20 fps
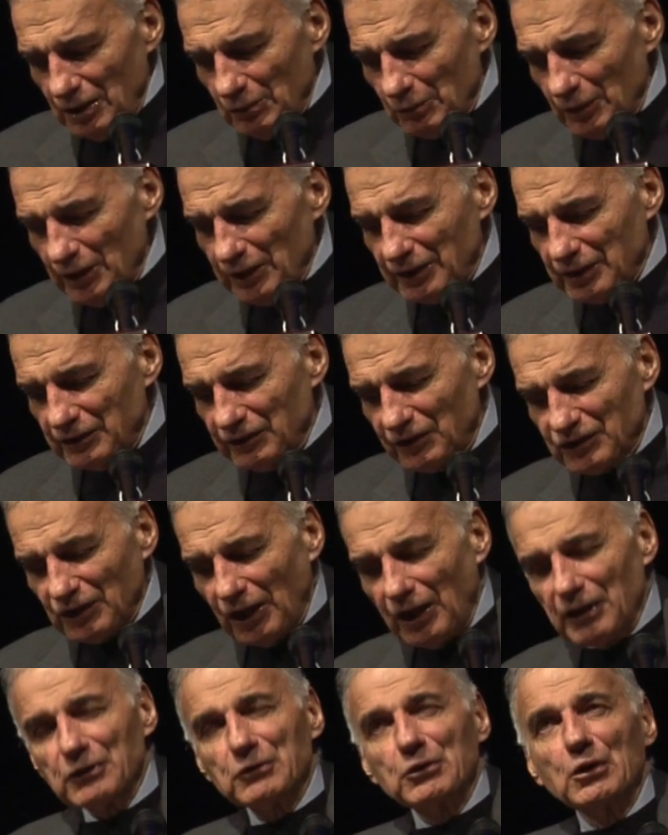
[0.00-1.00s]
We can
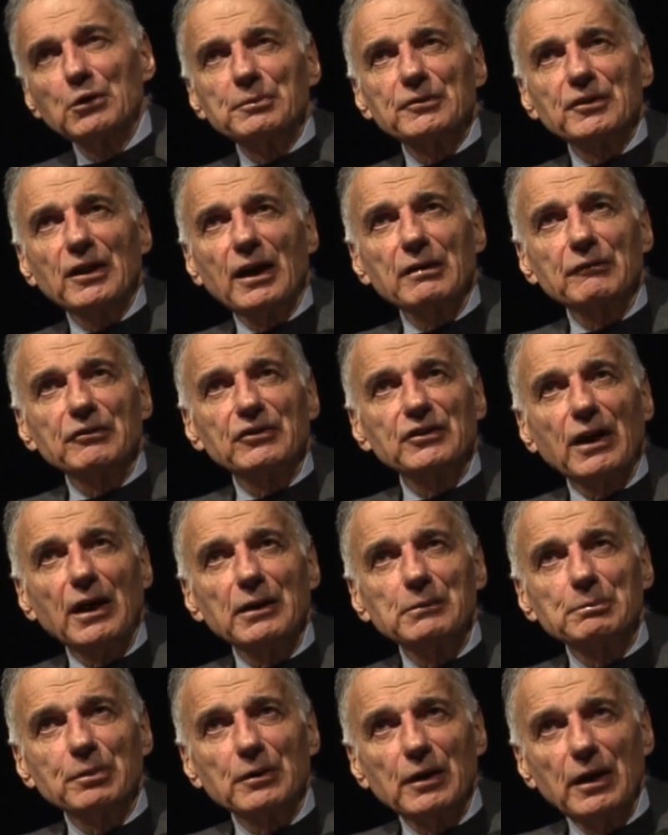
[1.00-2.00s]
start groups out of
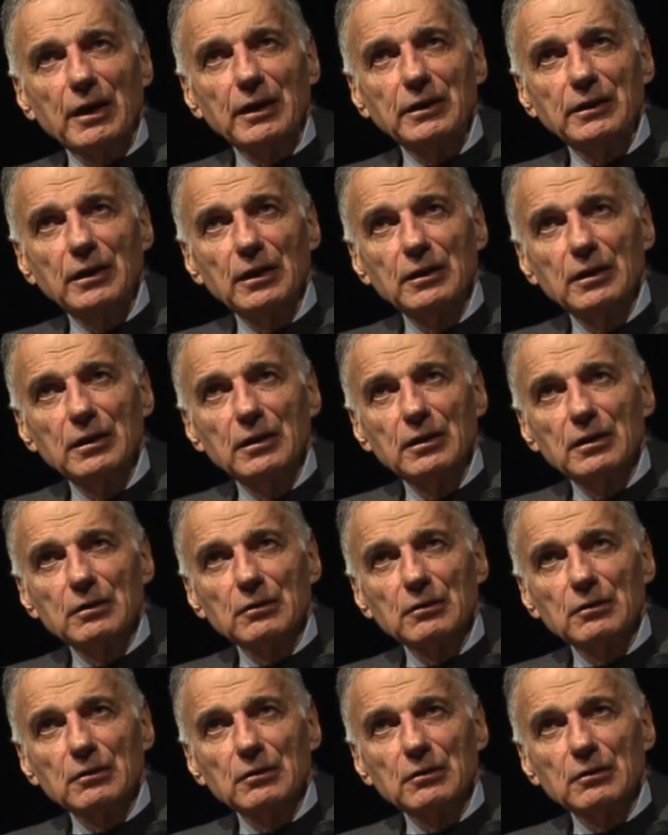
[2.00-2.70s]
Cypre